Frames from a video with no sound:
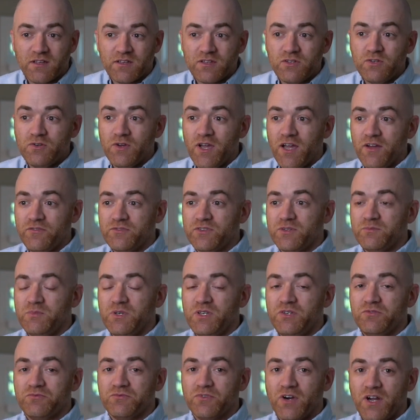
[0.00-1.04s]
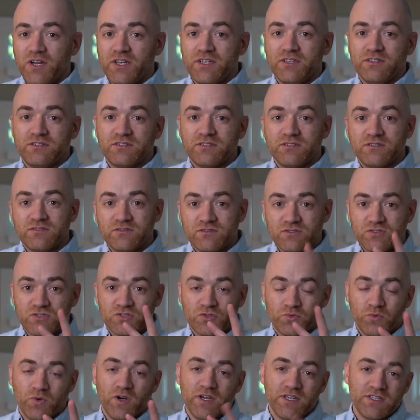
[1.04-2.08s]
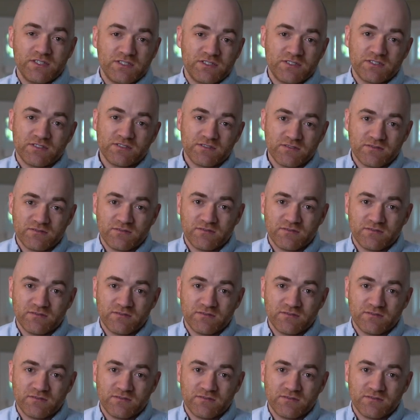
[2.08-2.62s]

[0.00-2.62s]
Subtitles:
you have to be right twice.